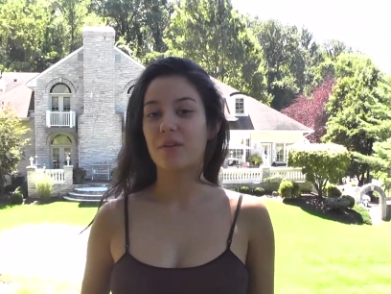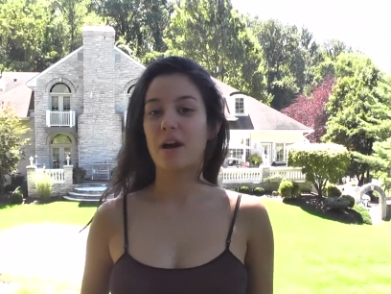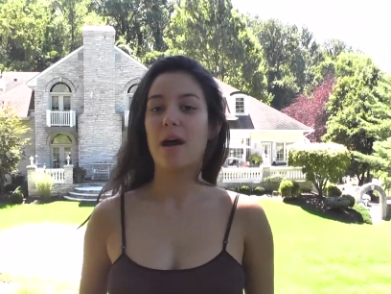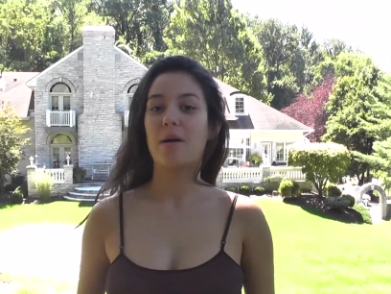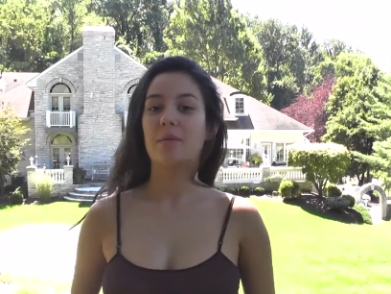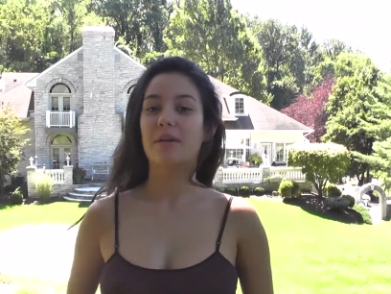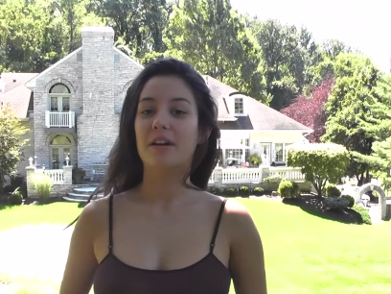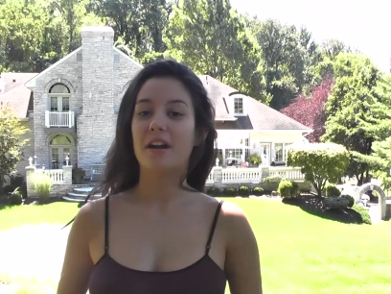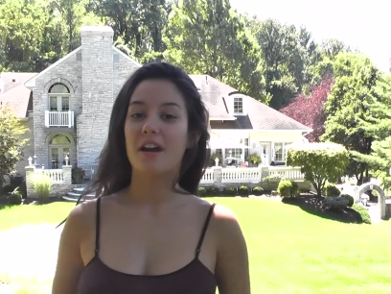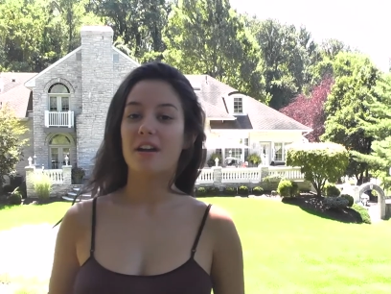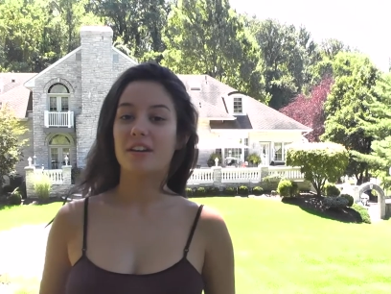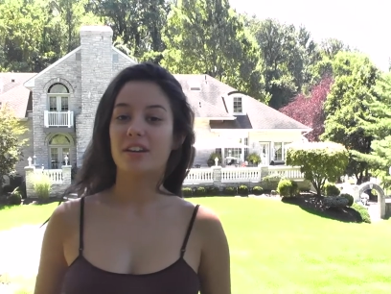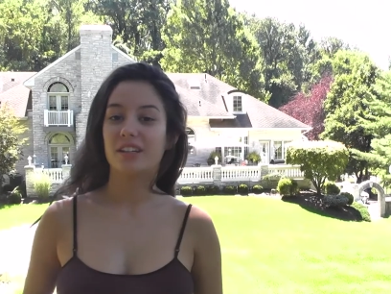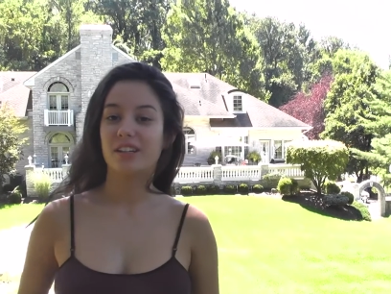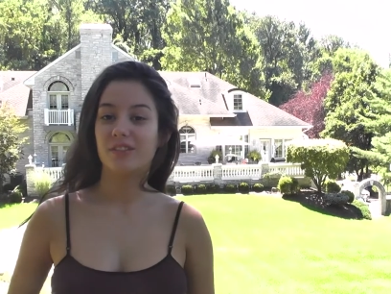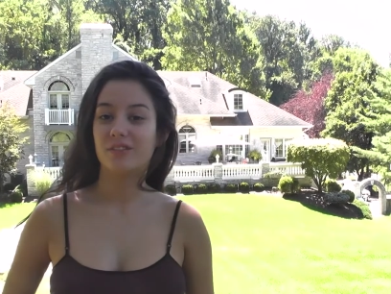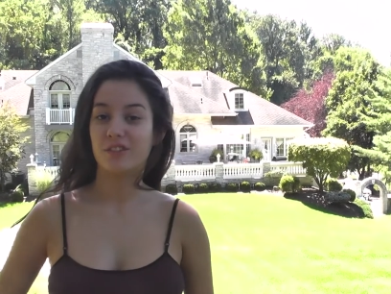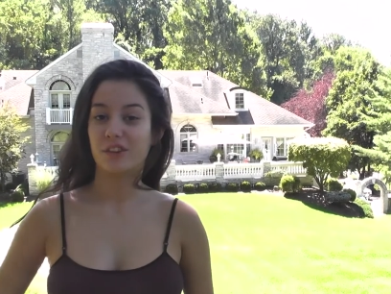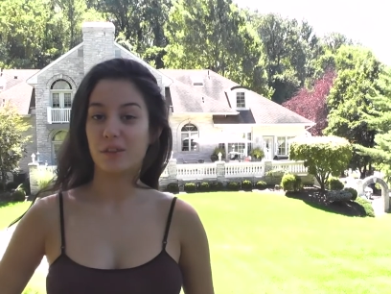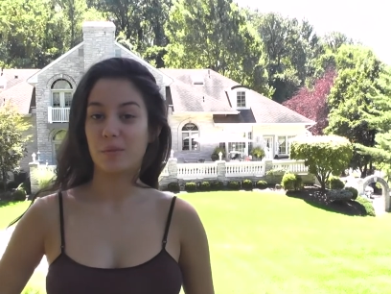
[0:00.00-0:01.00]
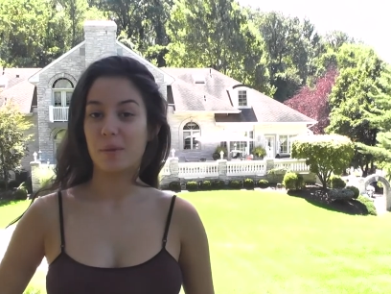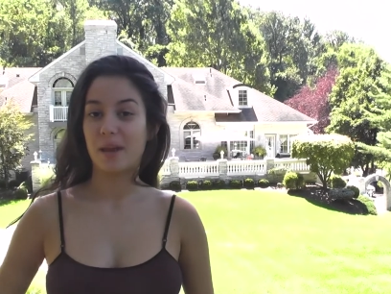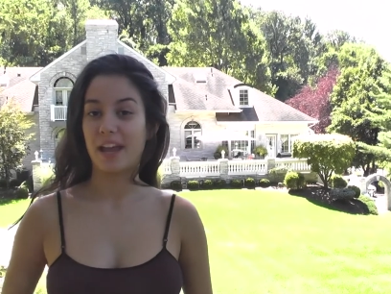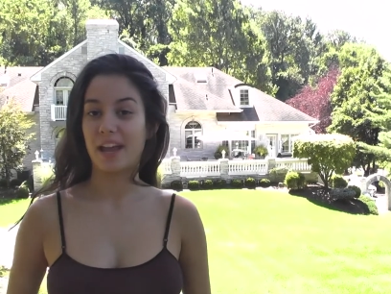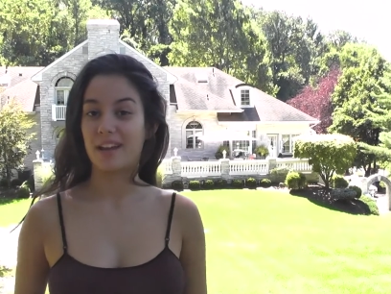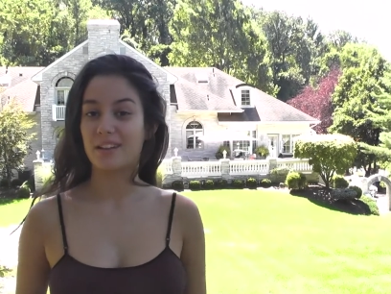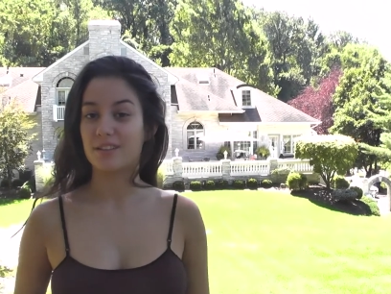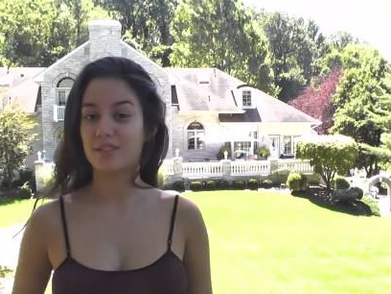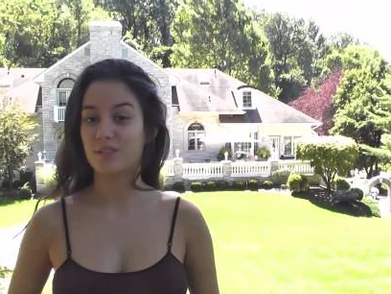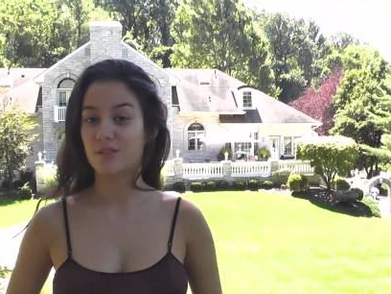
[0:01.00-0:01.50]
Robert Undi for the
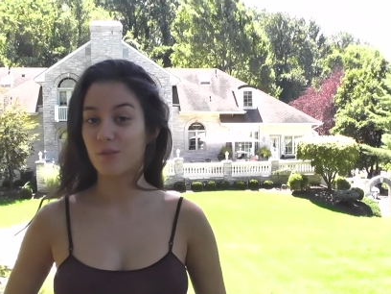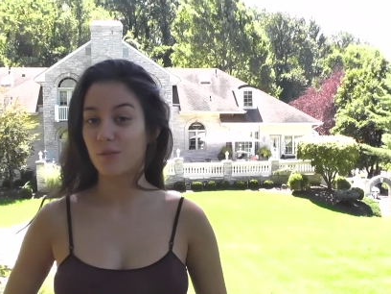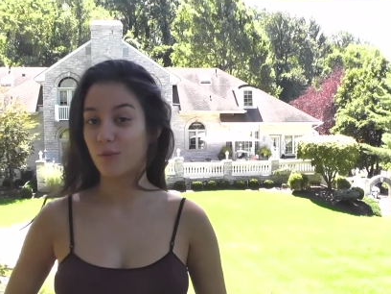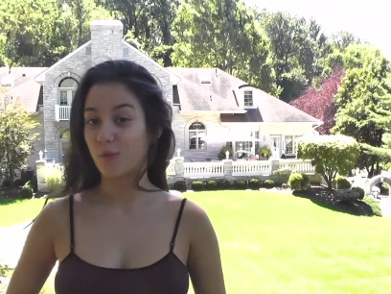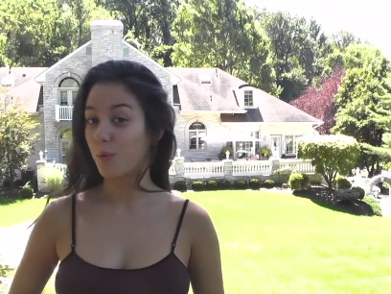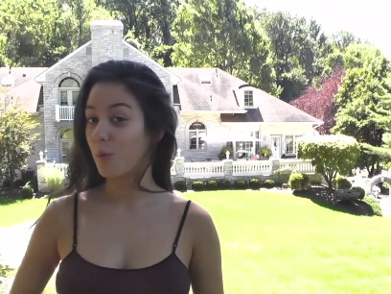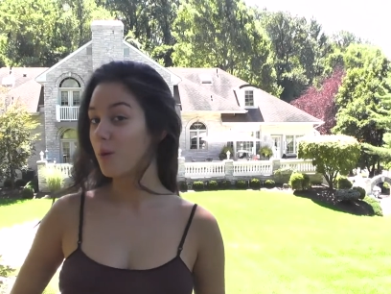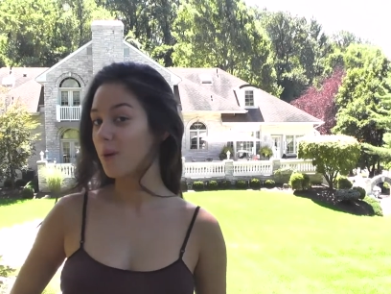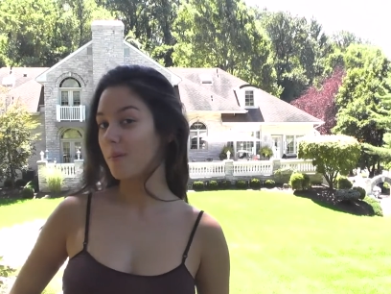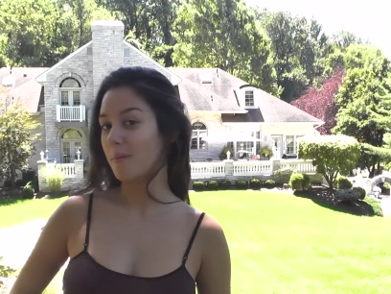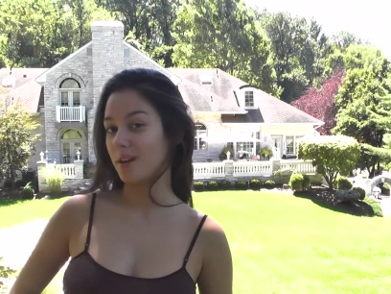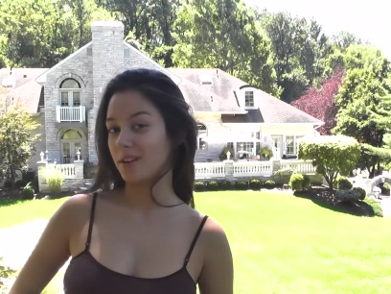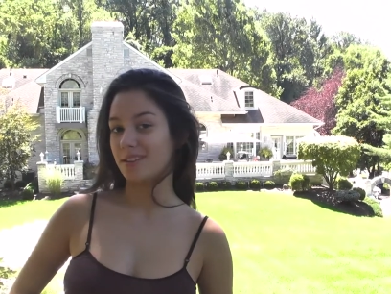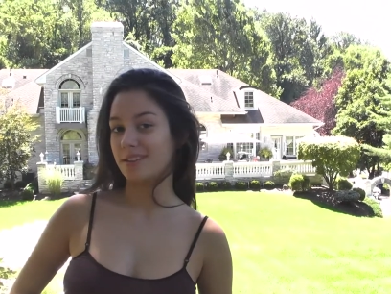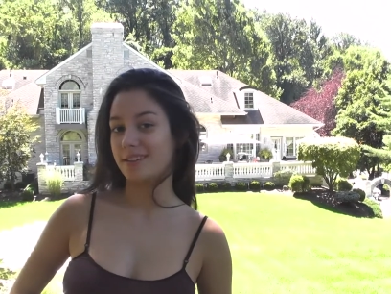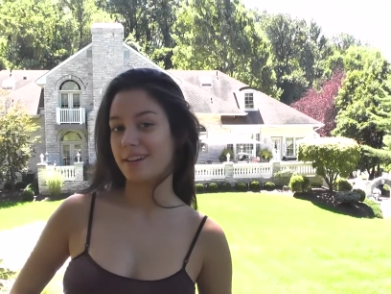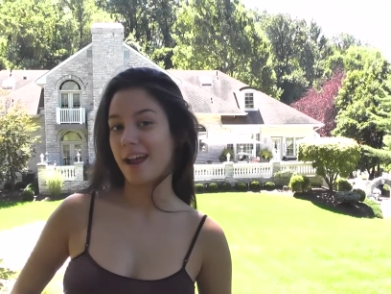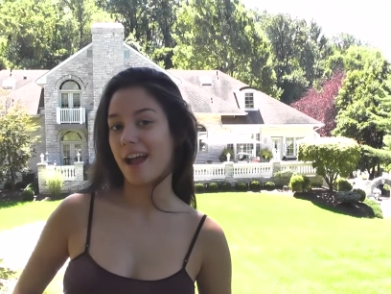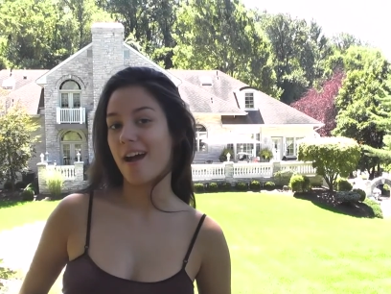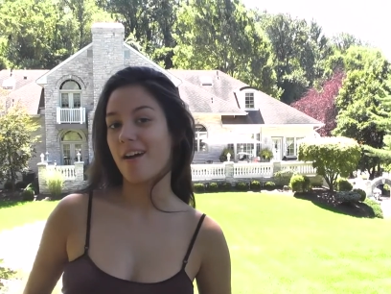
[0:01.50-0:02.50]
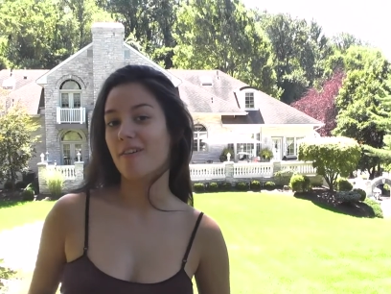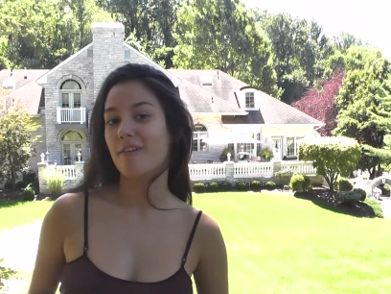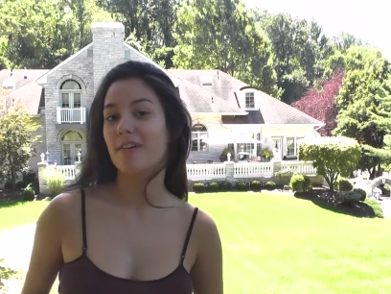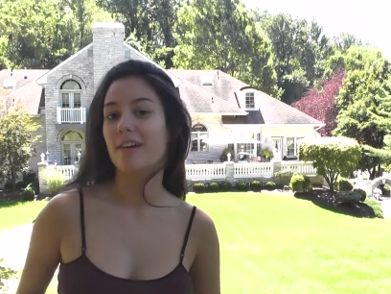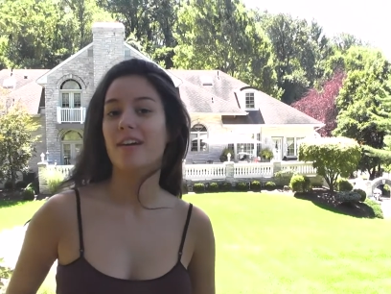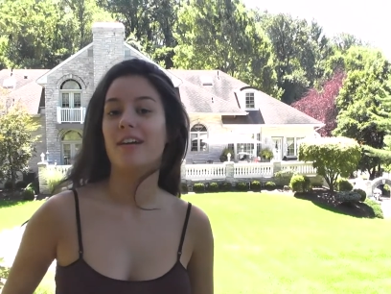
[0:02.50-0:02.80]
past 4 months now.